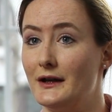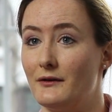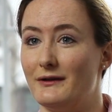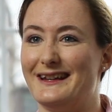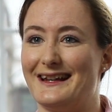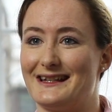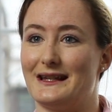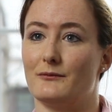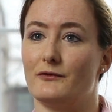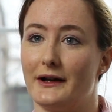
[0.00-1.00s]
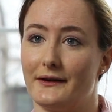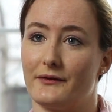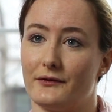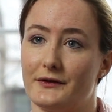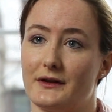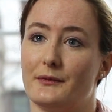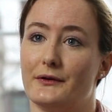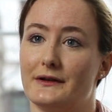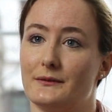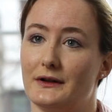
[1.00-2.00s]
really getting them right through to the
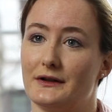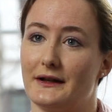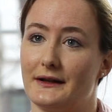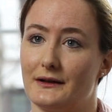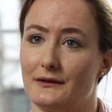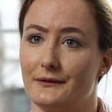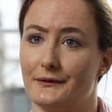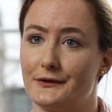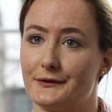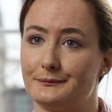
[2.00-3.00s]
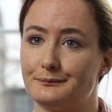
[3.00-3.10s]
point at which they could launch.